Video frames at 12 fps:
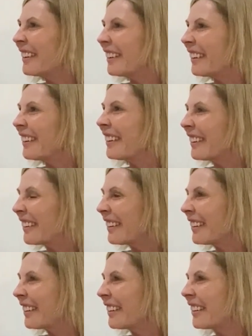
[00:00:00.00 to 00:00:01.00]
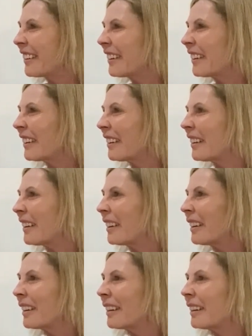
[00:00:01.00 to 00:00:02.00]

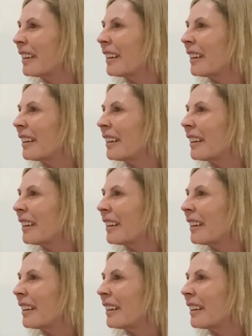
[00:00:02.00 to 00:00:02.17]
[no speech]